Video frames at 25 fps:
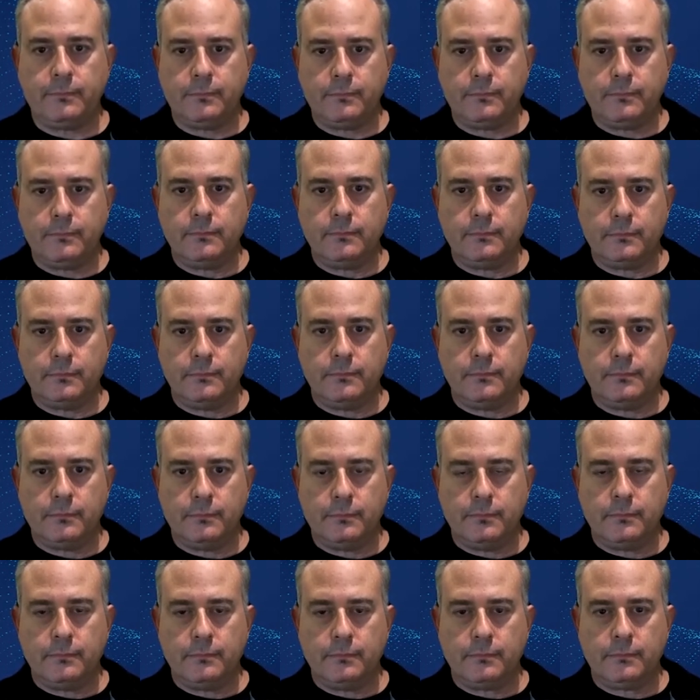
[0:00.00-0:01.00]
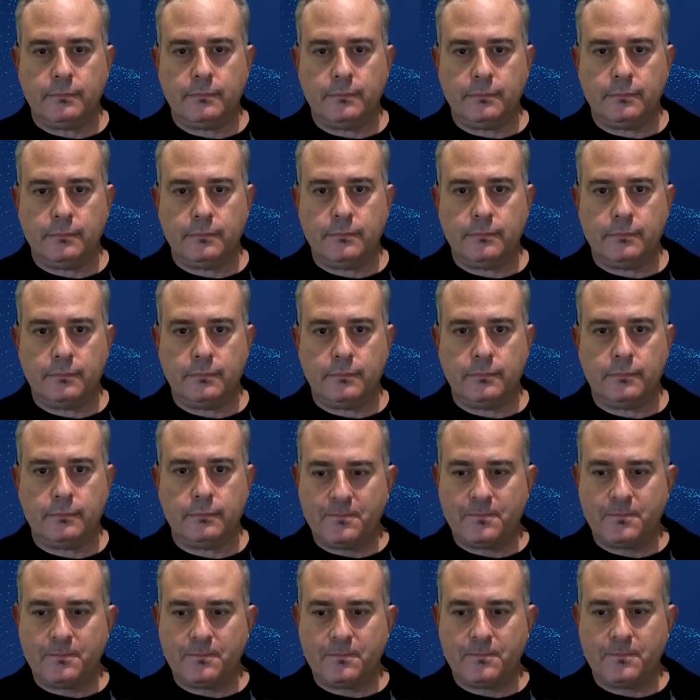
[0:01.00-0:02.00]

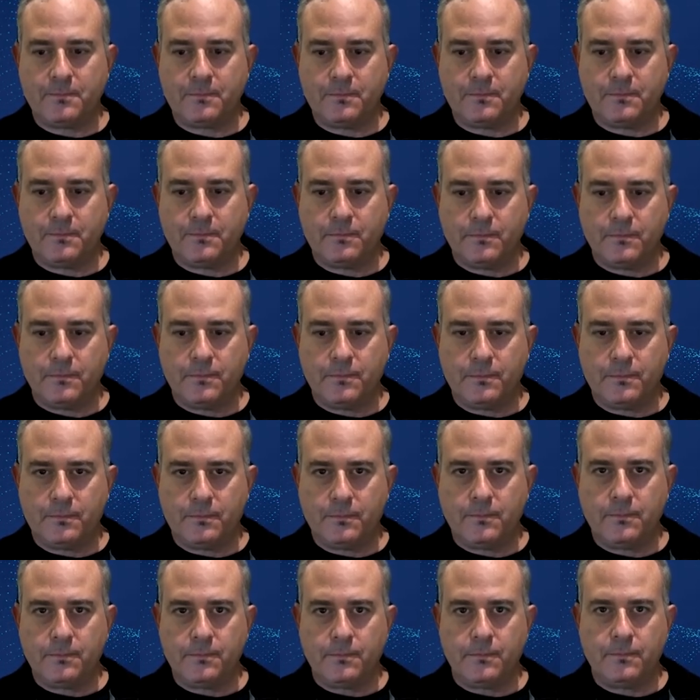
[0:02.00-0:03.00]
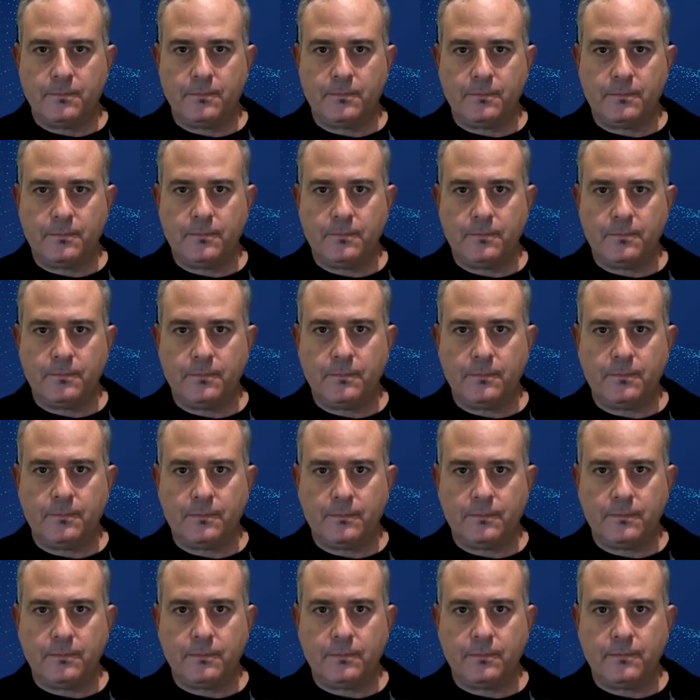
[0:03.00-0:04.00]

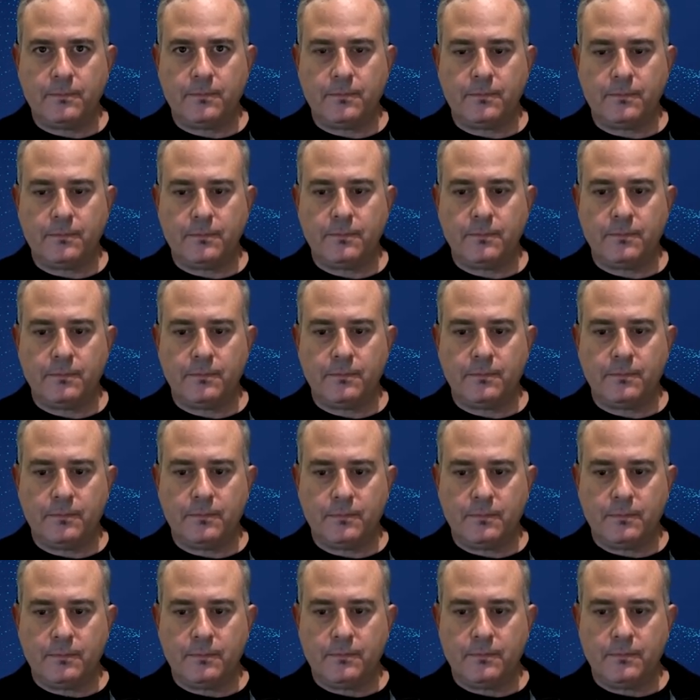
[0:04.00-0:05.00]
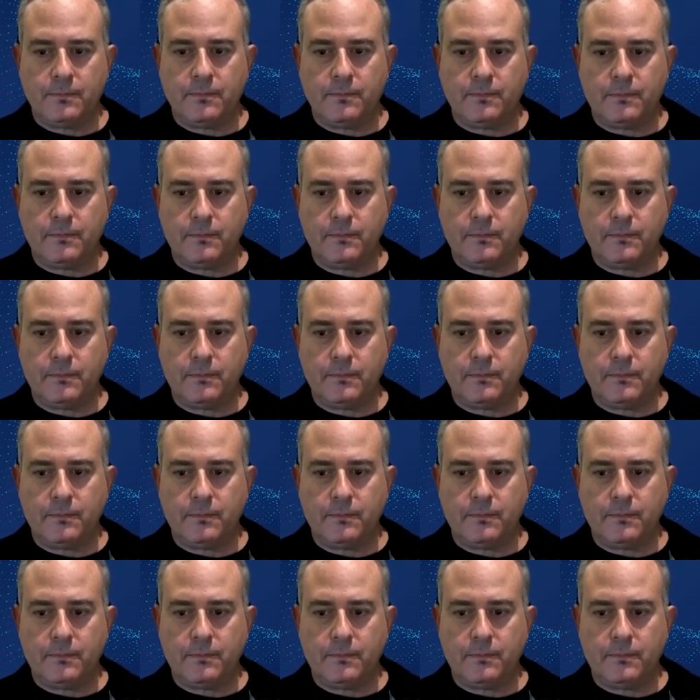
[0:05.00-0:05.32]
The person shown says nothing.